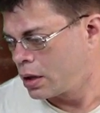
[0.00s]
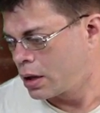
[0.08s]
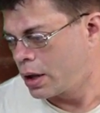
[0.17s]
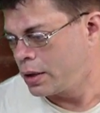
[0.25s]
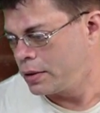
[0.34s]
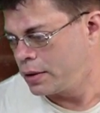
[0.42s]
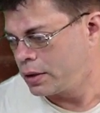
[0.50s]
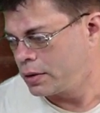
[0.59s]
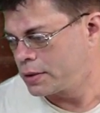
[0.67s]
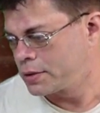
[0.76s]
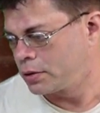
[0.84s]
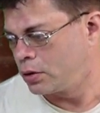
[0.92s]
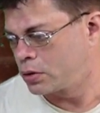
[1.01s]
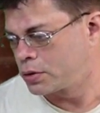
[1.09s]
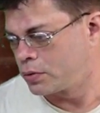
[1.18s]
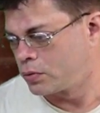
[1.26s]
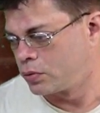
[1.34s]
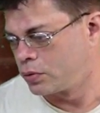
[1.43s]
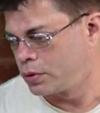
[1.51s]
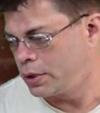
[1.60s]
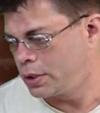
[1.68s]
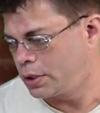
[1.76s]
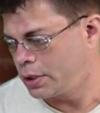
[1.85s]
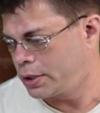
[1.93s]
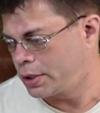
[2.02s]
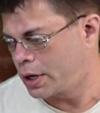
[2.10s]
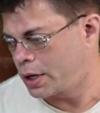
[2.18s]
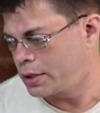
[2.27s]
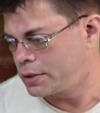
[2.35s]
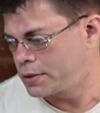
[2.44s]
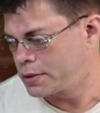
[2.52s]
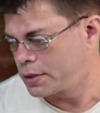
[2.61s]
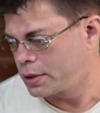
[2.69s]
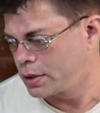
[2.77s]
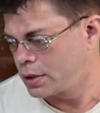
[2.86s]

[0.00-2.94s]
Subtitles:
I think this looks really nice.